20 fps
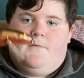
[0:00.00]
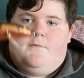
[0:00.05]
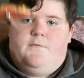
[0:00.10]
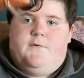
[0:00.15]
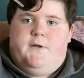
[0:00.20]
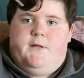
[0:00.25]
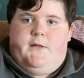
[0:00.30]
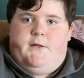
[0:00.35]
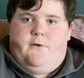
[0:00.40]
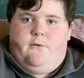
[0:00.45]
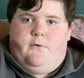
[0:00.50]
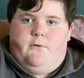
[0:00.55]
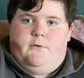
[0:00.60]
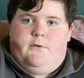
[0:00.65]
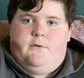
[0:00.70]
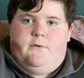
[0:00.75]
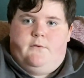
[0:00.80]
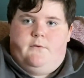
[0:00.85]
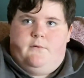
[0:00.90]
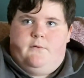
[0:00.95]
really old.
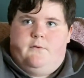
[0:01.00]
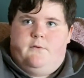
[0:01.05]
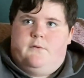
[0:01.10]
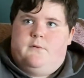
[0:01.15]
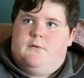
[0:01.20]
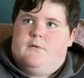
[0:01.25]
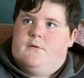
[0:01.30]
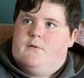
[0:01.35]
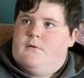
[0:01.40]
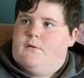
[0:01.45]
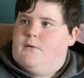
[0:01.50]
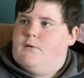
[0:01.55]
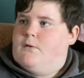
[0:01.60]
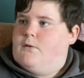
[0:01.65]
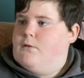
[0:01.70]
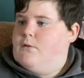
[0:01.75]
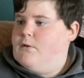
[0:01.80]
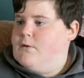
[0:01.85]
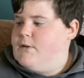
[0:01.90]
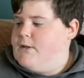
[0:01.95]

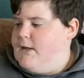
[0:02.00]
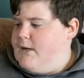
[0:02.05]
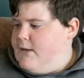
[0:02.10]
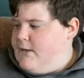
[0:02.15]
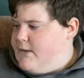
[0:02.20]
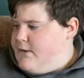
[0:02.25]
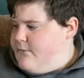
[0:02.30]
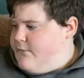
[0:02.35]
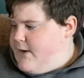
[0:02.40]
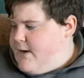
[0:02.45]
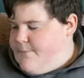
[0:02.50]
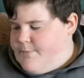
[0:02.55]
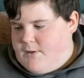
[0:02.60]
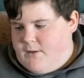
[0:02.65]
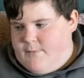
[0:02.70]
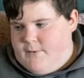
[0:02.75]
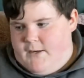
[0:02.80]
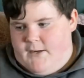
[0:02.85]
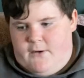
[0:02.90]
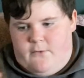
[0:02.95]
Looks kind of like a Rapala,
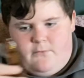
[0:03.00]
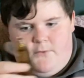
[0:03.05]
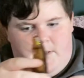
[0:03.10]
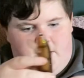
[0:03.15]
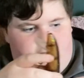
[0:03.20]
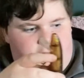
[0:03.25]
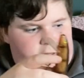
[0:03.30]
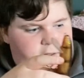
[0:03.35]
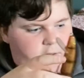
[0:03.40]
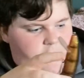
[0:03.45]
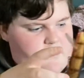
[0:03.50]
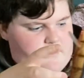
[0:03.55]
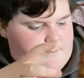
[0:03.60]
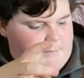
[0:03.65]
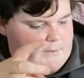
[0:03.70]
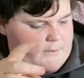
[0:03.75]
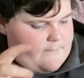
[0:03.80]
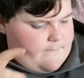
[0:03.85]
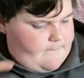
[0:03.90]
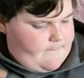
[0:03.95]
but I don't think it is,
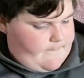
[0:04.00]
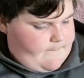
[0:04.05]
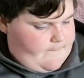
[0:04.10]
but.